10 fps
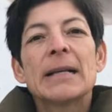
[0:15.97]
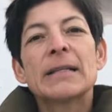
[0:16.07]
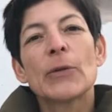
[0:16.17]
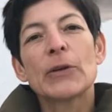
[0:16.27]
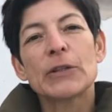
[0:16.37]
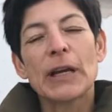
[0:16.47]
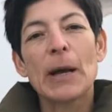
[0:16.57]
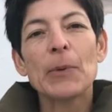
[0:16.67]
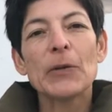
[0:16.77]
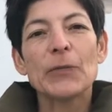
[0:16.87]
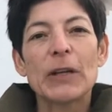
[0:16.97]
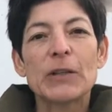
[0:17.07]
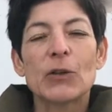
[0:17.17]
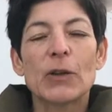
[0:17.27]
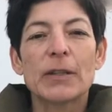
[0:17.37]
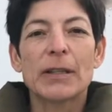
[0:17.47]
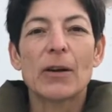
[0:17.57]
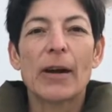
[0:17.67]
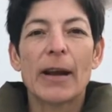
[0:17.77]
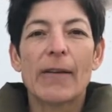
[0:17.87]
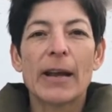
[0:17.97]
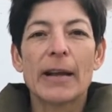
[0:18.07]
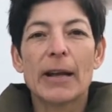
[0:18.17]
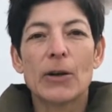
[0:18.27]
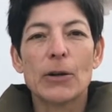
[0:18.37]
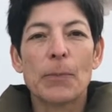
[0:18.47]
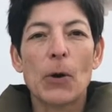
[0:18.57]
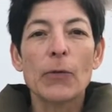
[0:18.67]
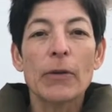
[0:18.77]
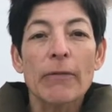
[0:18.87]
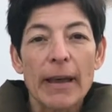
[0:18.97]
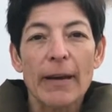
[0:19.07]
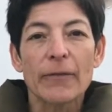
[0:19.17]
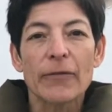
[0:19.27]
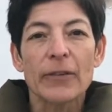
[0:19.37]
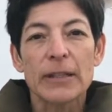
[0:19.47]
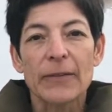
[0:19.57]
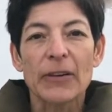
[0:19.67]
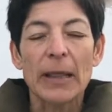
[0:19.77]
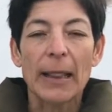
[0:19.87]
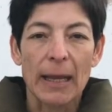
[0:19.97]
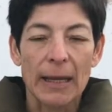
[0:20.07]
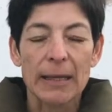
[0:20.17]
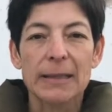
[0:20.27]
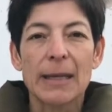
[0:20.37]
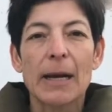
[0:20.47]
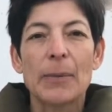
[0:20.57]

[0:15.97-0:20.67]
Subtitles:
So there's a couple of feed stores in our area, and I go to both of them for different things.